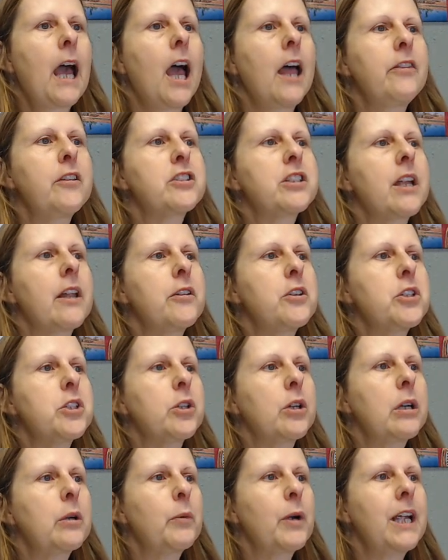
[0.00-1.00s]
there's another
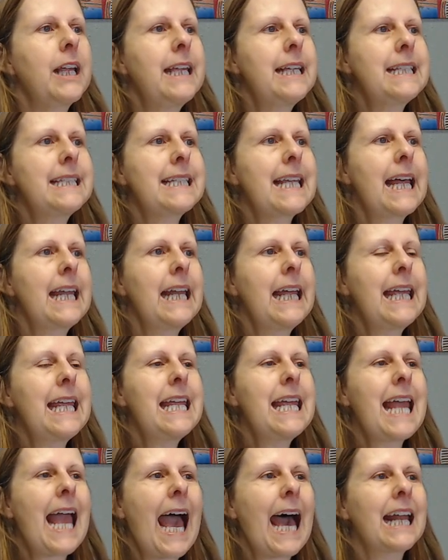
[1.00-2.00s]
story where he said
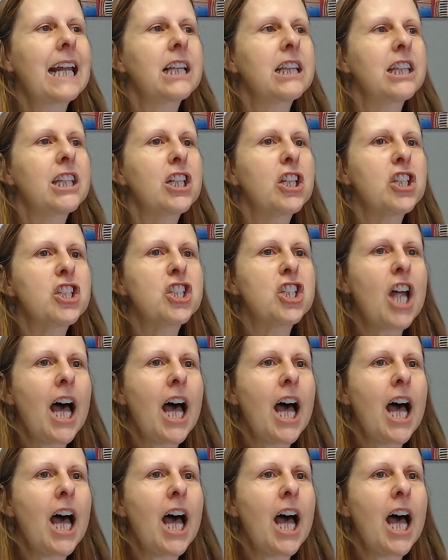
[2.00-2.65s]
he had a little